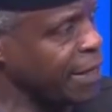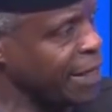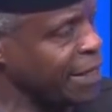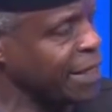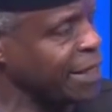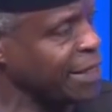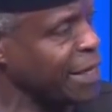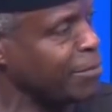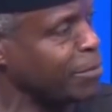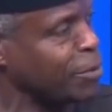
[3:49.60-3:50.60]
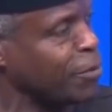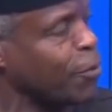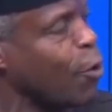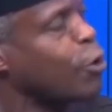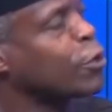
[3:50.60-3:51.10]
in terms of
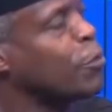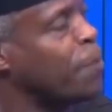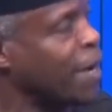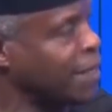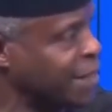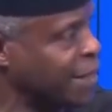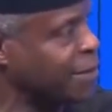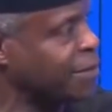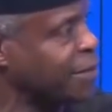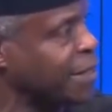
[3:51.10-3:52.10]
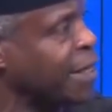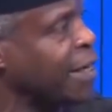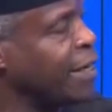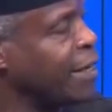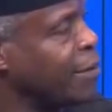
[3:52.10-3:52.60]
occupying territory,
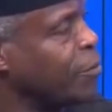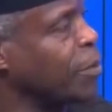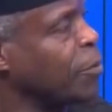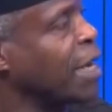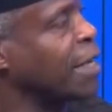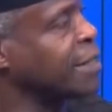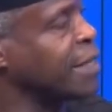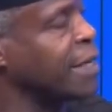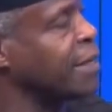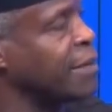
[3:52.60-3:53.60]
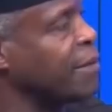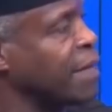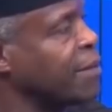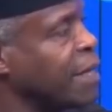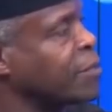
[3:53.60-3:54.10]
we can say
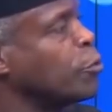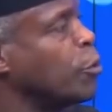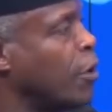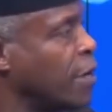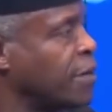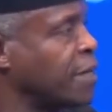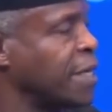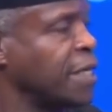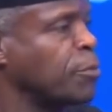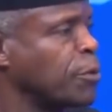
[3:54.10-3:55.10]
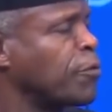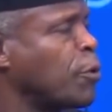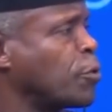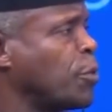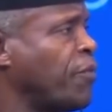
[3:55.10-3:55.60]
that's no longer the case. But of
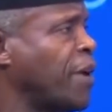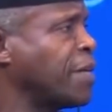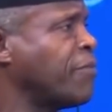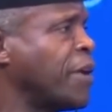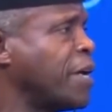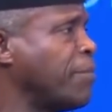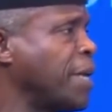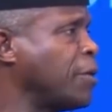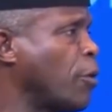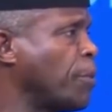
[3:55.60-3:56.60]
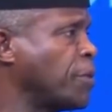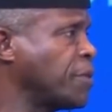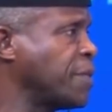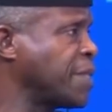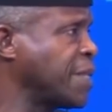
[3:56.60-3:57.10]
course, we find very many
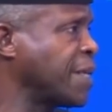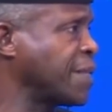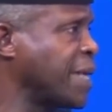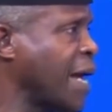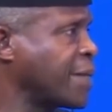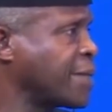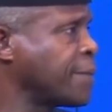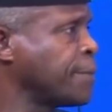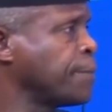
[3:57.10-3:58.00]
opportunistic attacks.